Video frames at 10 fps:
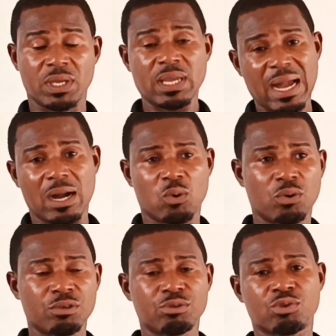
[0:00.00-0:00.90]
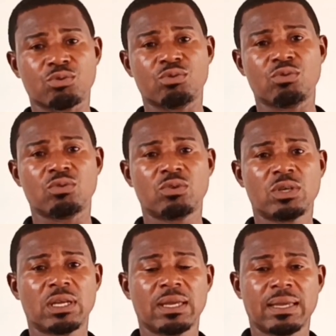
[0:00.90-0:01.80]
We are going to
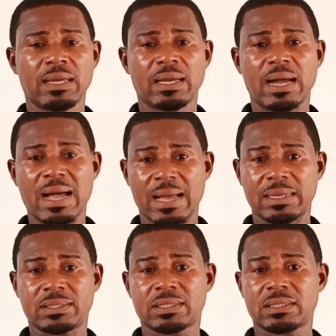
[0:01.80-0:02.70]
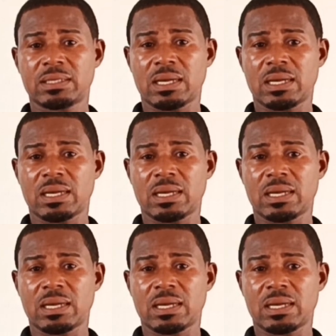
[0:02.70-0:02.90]
add